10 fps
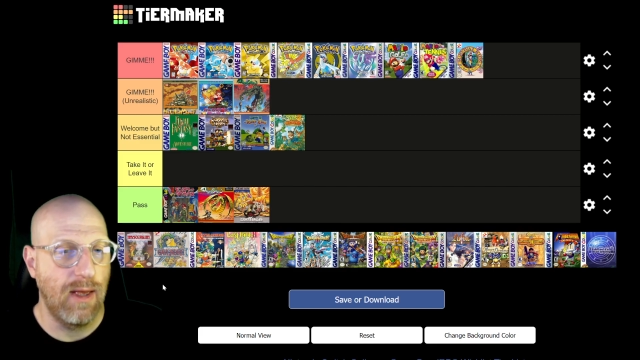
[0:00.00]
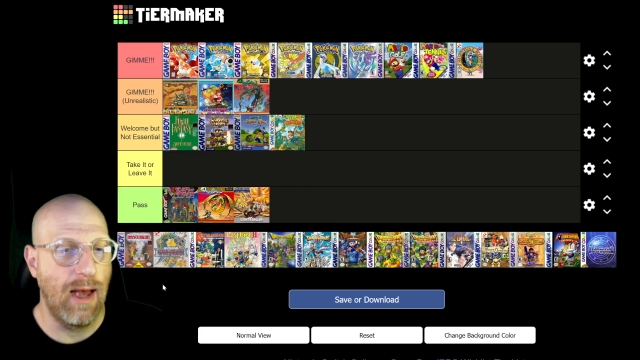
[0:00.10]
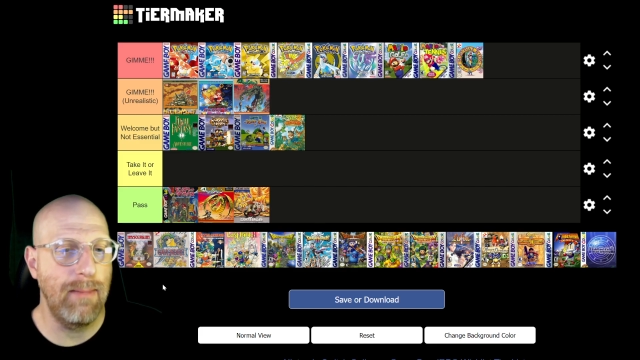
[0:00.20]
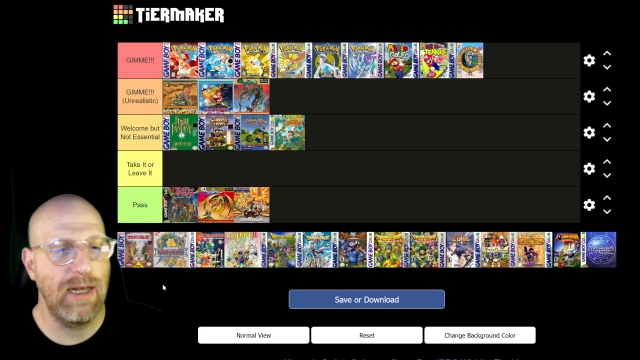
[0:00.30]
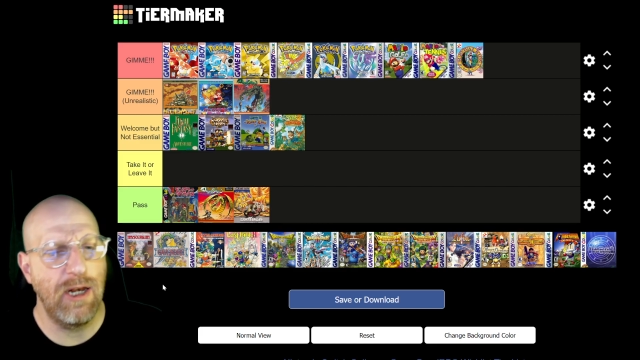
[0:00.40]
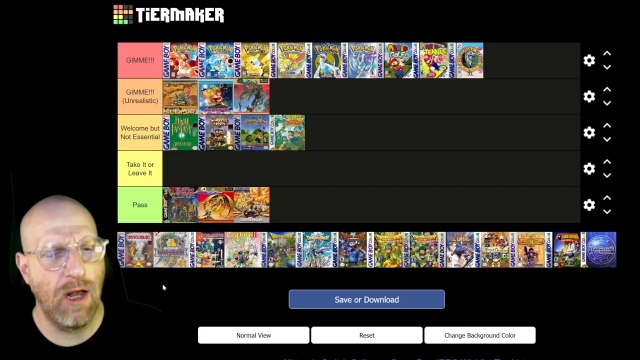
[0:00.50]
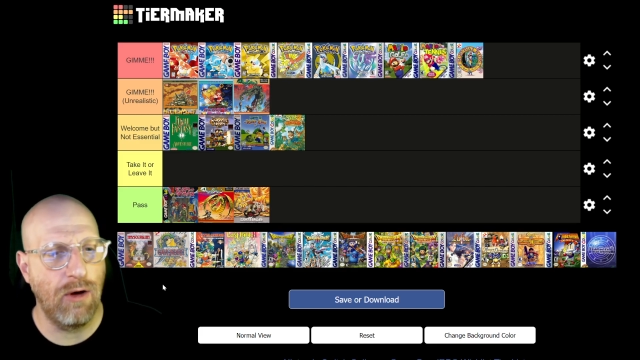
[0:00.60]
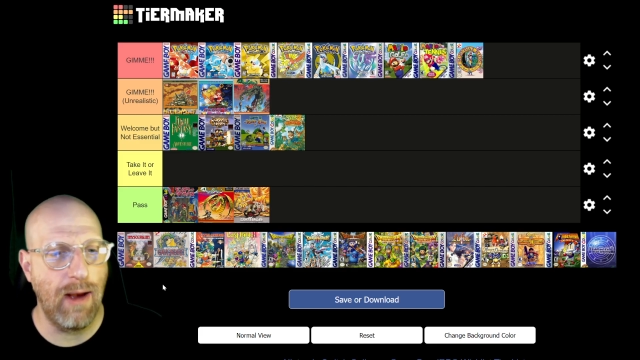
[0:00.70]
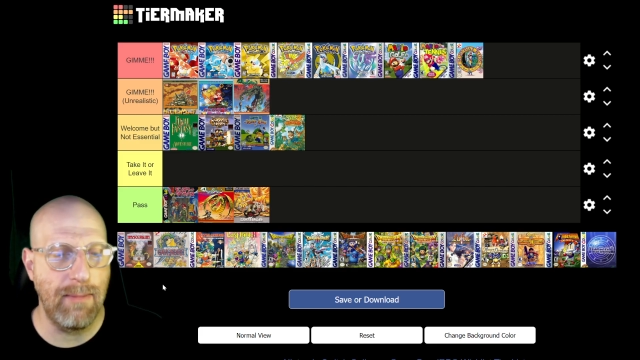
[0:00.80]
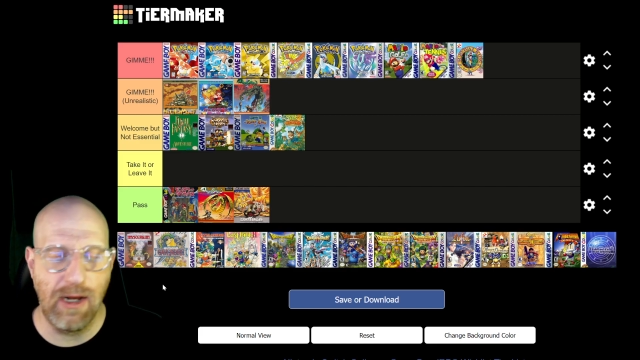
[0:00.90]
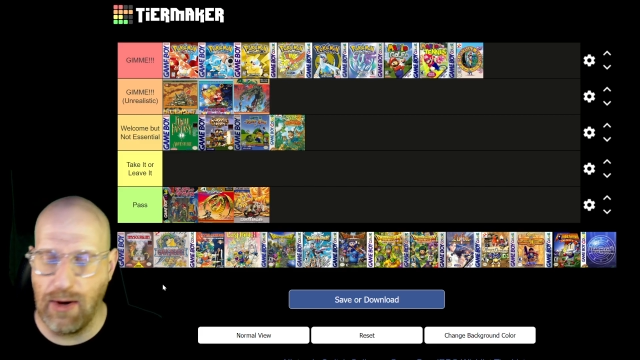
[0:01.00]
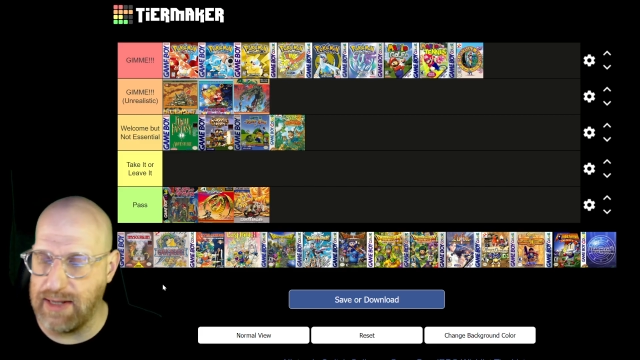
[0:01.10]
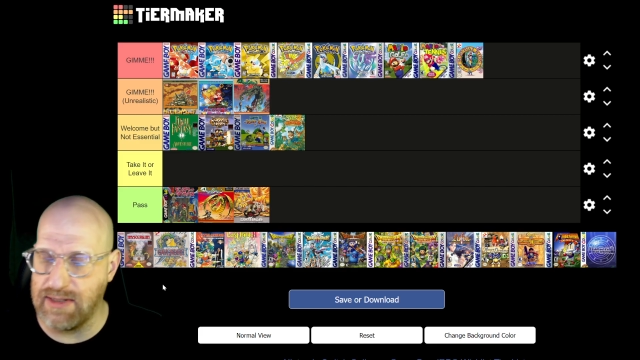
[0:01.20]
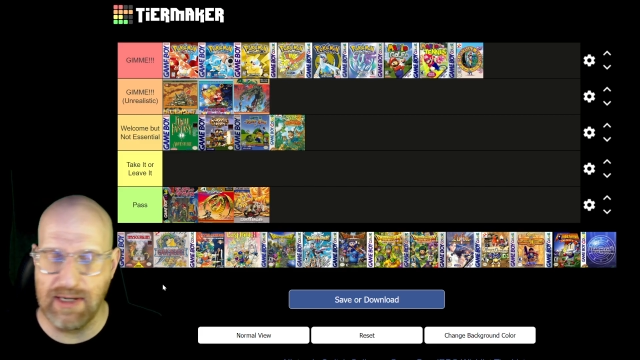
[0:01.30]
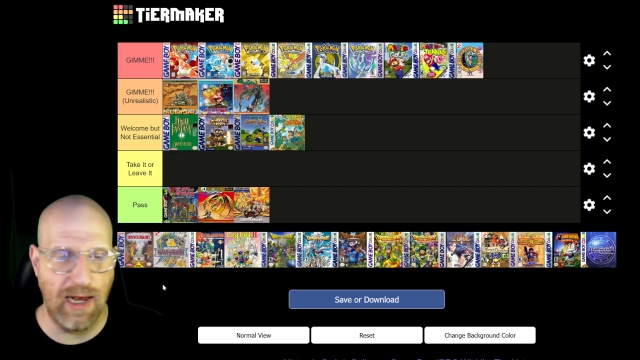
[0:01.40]
I mean, I'm going to go ahead
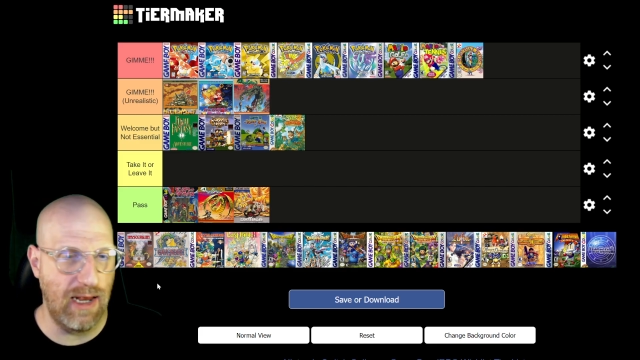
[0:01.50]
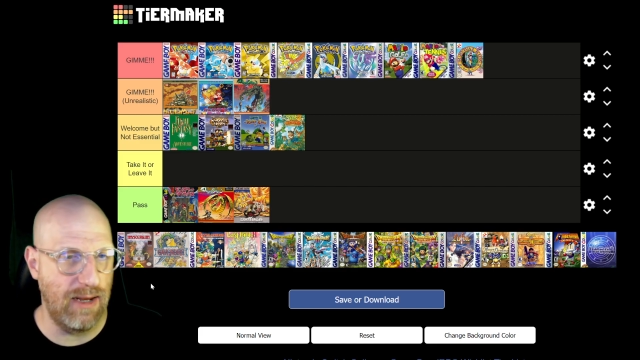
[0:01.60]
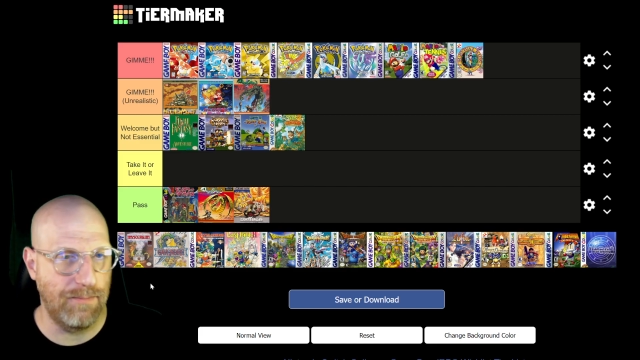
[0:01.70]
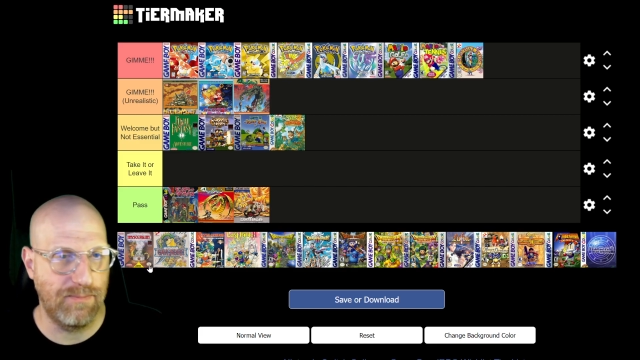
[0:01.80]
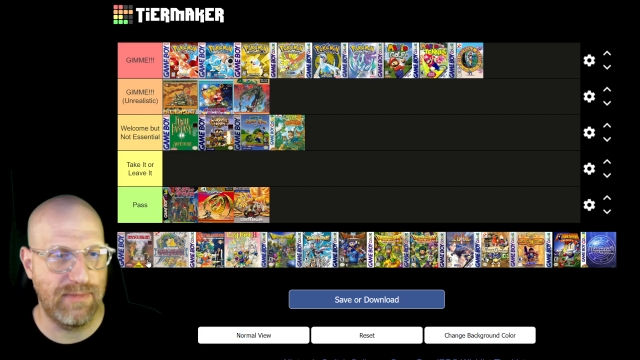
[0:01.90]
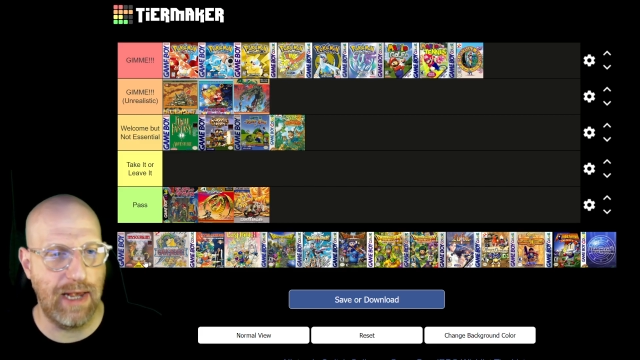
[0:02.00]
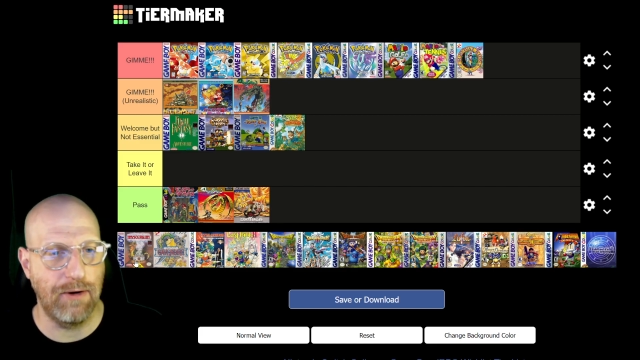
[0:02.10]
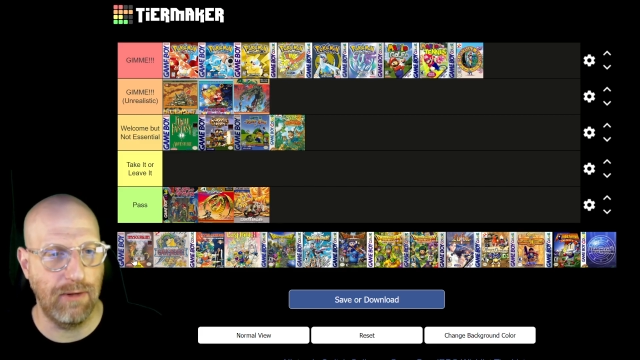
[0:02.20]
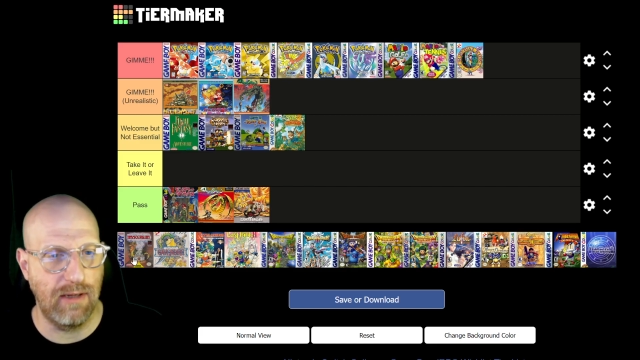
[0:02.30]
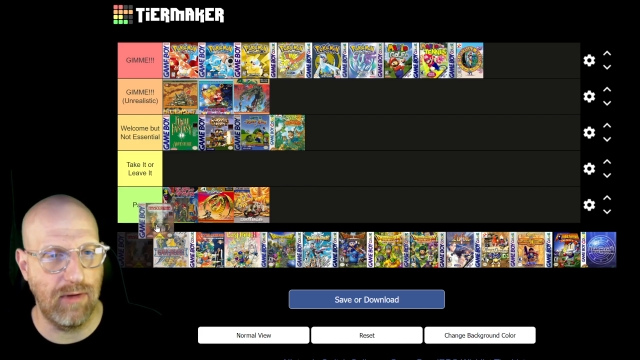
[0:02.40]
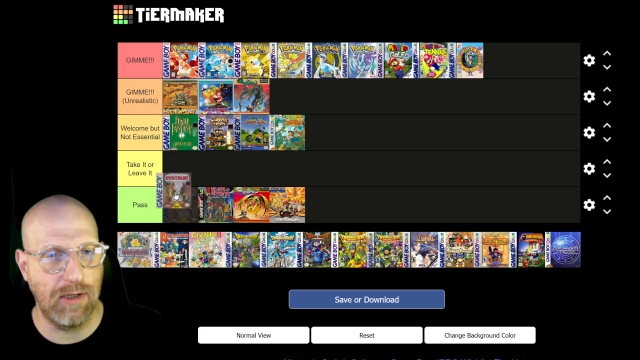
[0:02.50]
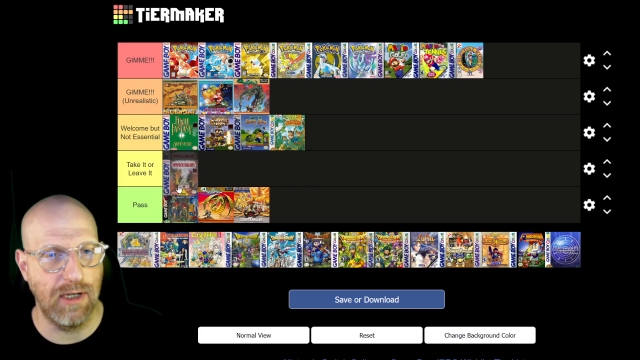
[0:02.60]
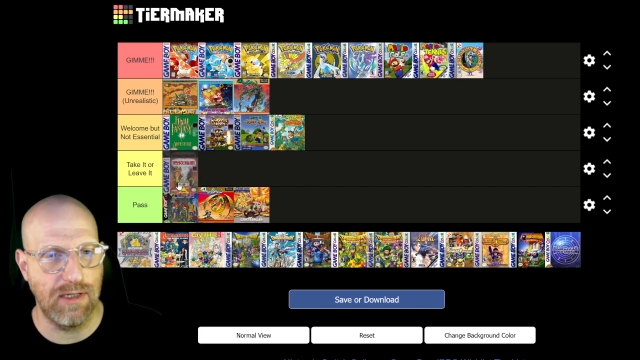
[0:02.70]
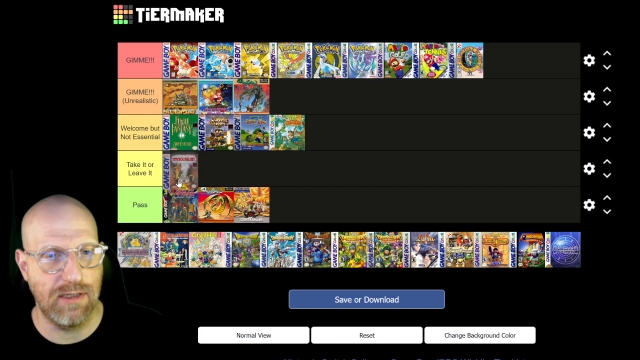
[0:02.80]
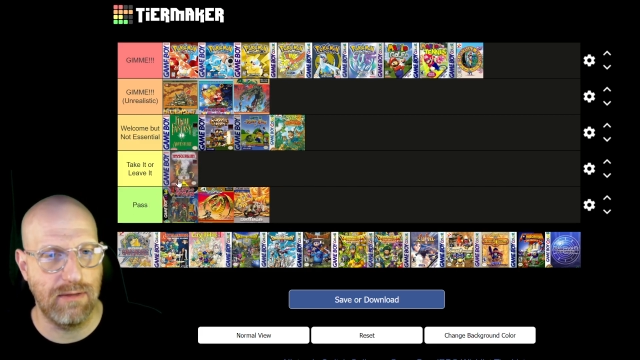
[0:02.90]
and say take it or leave it,
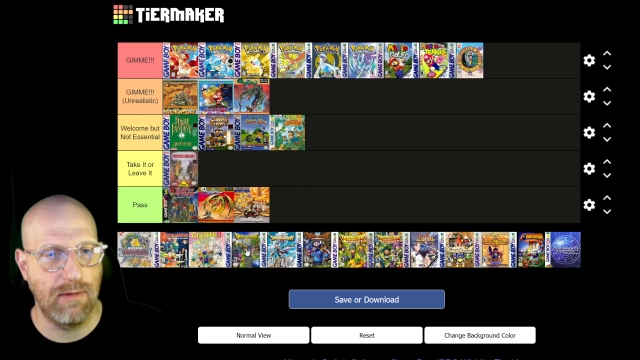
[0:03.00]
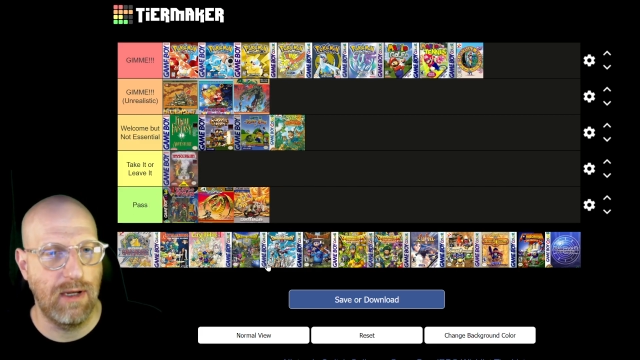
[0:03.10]
because